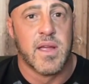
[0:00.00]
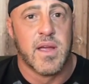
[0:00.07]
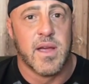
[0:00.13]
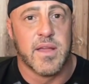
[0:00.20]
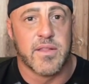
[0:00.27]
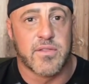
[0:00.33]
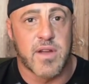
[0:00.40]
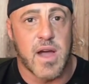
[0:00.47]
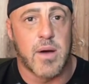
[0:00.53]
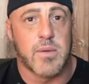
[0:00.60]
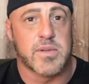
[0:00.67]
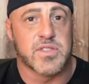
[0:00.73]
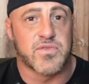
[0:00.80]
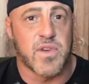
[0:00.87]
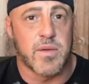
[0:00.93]
and the crowd
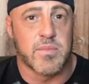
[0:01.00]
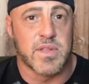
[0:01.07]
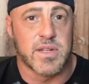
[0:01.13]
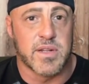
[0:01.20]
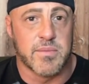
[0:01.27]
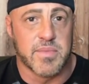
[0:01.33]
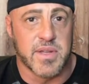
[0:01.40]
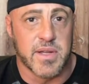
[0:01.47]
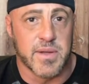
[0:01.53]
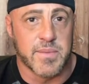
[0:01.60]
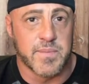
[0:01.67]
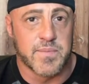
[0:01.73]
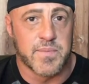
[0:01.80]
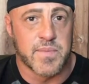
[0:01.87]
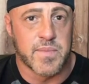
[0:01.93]
was rumbling a bit,
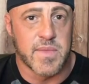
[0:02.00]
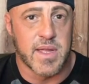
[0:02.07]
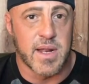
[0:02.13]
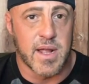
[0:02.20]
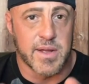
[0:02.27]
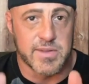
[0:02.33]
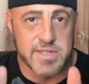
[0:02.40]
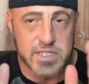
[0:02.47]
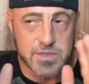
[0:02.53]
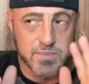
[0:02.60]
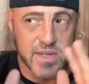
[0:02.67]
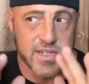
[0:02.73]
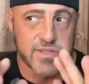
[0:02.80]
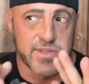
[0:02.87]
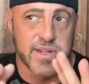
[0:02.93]
and I was just
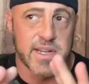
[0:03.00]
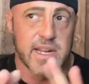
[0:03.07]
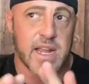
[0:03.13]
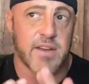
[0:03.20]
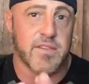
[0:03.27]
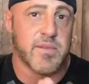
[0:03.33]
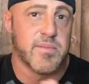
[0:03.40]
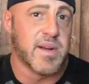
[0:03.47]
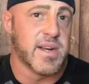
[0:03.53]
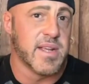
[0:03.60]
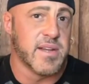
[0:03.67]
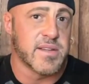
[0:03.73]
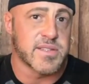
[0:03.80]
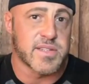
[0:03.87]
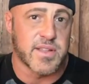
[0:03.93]
picturing everybody
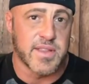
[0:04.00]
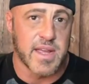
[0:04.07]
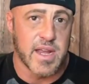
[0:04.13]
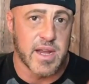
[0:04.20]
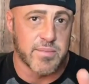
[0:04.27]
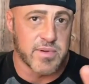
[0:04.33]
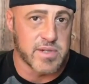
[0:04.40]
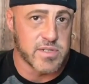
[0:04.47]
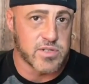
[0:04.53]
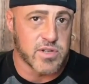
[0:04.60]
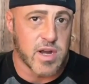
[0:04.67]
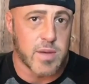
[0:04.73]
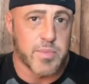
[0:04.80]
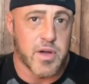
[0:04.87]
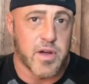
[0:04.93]
else on the apron
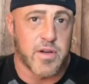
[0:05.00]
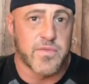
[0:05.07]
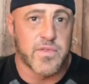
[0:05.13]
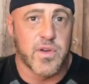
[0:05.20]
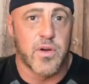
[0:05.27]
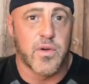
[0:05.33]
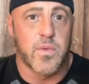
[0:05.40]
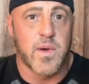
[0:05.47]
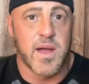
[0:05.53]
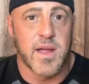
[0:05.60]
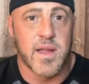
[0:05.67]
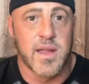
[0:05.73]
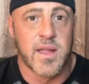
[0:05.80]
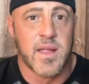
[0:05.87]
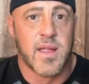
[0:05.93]
drop off, go
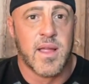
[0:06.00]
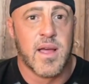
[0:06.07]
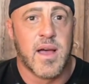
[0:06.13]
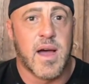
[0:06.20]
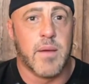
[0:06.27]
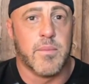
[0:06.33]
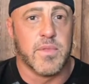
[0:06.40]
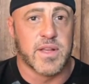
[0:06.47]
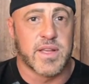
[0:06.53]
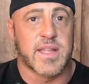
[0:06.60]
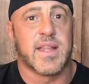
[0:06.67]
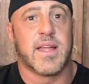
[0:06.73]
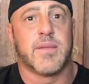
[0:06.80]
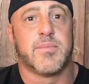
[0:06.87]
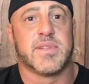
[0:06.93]
away. I'm looking
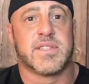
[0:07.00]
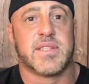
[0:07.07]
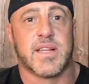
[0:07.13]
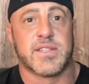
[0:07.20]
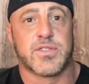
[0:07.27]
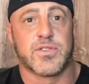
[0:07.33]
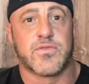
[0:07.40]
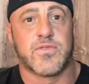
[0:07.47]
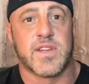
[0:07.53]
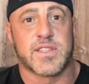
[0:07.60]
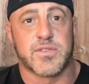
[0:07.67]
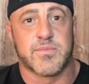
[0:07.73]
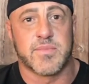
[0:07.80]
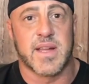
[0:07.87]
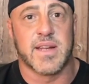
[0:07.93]
at a potential
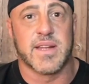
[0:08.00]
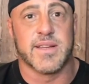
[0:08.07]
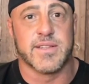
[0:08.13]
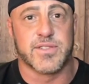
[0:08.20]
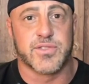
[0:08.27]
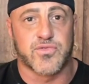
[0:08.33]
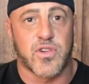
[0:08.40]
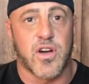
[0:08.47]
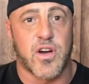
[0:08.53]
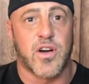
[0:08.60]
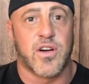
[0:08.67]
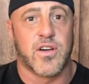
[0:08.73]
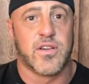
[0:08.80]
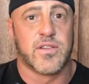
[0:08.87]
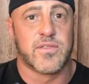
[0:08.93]
WrestleMania
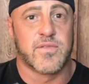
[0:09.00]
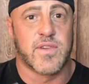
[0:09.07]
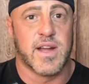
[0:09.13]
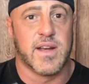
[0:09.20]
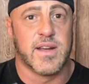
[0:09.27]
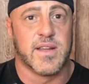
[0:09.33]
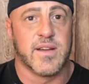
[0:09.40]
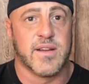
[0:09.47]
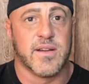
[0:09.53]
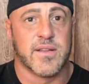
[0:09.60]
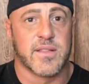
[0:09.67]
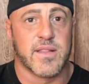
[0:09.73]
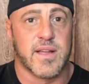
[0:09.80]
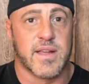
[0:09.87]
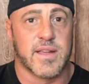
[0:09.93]
draw right here.
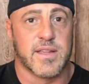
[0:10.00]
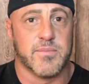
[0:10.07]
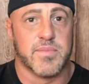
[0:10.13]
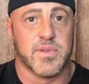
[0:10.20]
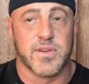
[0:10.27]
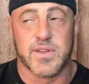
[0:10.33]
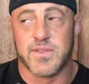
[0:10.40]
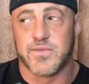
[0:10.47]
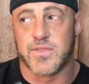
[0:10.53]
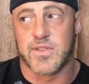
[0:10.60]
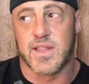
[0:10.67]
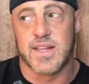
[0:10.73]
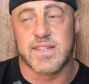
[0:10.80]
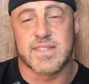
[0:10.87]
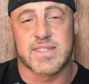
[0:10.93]
Like, you build it for
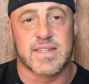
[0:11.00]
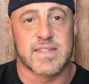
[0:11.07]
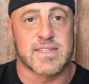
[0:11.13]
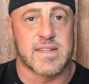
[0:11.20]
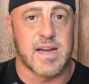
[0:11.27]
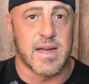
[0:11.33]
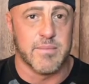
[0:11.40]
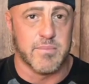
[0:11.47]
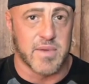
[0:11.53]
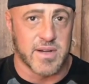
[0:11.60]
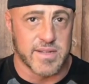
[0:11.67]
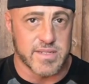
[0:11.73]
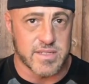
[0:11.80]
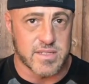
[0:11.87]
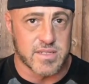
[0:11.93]
like six, nine
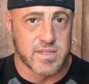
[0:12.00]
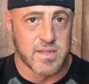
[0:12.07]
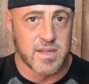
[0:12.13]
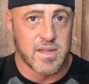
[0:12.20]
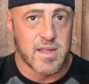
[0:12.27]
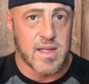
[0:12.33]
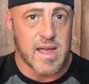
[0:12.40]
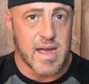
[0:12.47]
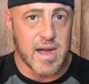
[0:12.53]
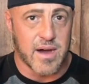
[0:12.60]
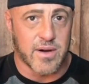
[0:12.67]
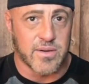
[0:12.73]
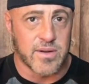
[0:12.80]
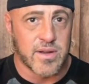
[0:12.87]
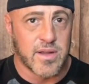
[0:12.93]
months
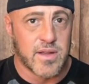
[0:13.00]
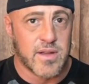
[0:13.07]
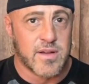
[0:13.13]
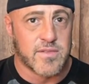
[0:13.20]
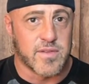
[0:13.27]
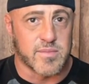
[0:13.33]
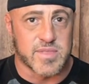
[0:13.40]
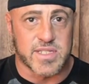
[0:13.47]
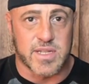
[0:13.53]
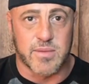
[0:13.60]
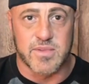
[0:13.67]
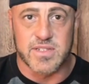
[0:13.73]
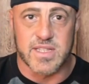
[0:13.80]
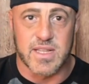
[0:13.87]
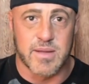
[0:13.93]
out, from
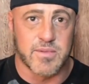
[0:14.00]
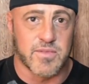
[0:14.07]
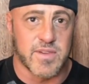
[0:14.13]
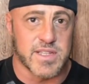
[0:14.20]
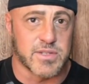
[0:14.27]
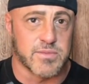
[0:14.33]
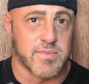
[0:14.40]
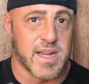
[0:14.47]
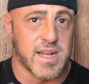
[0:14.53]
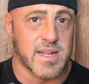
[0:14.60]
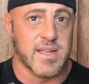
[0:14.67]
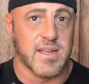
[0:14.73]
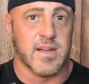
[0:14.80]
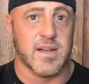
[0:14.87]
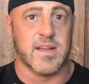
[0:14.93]
SummerSlam to
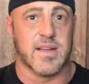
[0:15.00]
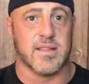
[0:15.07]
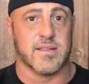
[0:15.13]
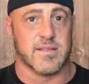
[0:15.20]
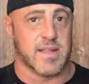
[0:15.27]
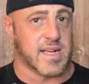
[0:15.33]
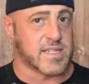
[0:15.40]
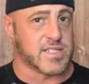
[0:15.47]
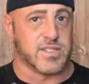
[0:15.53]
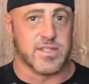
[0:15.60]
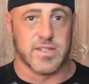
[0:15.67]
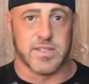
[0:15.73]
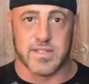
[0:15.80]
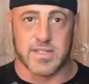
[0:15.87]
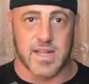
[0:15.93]
WrestleMania and next year,
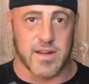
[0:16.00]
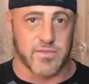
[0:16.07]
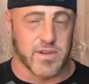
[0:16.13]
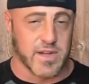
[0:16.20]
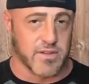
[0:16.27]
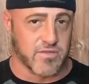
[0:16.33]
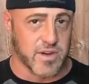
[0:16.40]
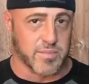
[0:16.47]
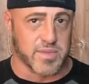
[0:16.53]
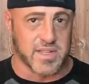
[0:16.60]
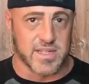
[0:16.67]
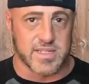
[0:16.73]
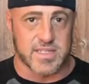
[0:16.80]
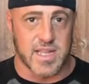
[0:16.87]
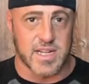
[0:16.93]
and you got Rhea Ripley
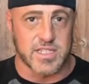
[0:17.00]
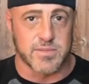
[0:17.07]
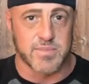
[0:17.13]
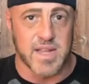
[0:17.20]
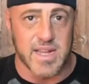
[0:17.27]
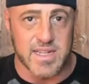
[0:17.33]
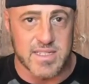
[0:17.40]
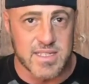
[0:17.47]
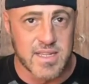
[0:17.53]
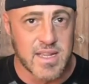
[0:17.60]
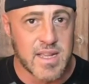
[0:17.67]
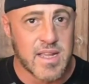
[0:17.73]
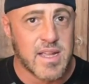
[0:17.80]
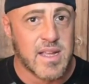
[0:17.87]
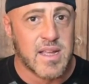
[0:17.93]
and Sasha Banks.
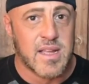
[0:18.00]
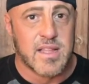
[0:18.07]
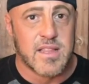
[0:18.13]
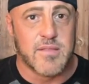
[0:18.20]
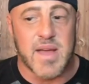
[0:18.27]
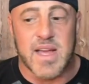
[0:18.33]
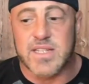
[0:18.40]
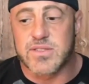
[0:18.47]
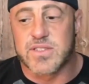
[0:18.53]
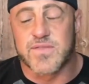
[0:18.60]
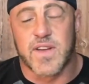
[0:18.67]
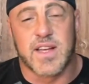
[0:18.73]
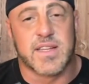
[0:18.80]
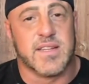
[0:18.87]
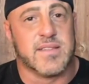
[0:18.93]
The match was
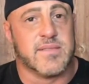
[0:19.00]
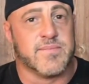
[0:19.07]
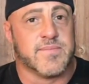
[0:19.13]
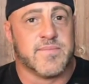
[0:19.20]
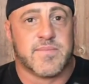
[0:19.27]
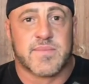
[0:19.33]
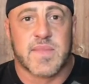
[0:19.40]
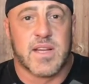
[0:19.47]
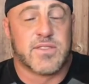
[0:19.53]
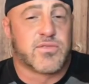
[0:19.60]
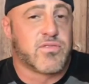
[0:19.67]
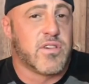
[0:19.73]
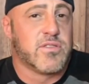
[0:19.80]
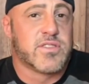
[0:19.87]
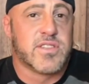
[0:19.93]
fucking
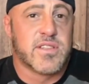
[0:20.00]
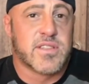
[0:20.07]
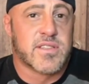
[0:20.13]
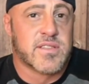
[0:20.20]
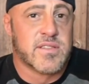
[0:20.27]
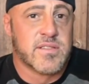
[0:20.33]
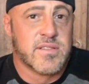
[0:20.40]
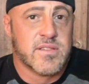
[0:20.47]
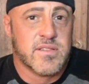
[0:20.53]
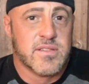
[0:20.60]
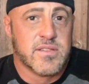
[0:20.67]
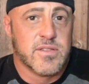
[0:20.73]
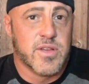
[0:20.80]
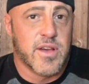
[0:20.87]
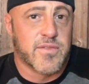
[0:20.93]
atrocious.
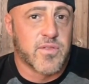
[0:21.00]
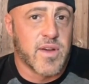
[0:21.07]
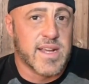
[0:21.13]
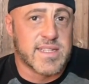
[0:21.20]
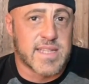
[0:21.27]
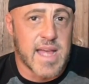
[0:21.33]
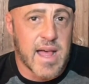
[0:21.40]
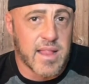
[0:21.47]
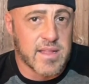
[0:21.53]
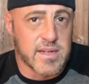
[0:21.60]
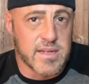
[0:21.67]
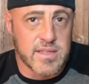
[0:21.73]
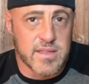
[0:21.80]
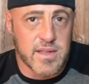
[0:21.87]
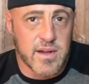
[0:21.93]
You have great talent
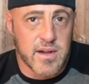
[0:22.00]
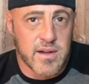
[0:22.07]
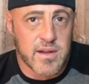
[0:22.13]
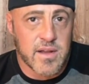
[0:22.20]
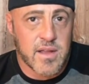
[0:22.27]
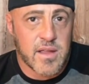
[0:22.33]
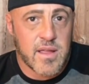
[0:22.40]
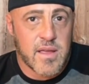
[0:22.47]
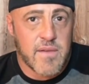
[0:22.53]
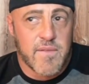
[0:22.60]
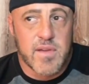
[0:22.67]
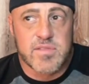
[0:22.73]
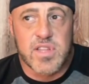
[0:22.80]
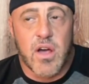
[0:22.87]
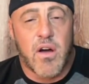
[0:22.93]
in there. It
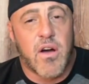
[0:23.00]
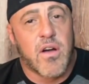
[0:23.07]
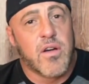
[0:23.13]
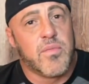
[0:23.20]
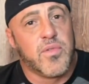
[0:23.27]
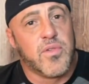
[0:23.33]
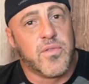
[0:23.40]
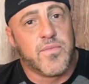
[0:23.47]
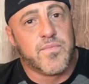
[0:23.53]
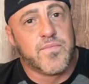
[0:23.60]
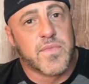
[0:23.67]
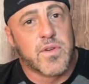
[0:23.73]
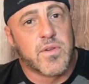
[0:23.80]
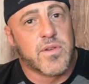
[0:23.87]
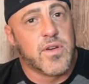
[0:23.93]
was horrible.
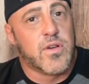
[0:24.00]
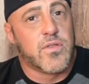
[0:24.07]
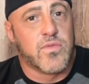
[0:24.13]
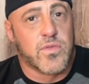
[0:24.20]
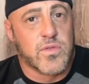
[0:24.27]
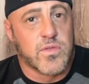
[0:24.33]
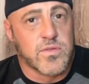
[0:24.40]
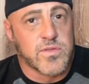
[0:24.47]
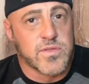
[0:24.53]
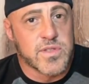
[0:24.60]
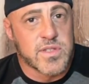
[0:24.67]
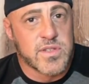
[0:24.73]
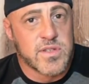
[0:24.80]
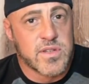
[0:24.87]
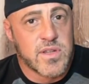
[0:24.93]
There were no rules,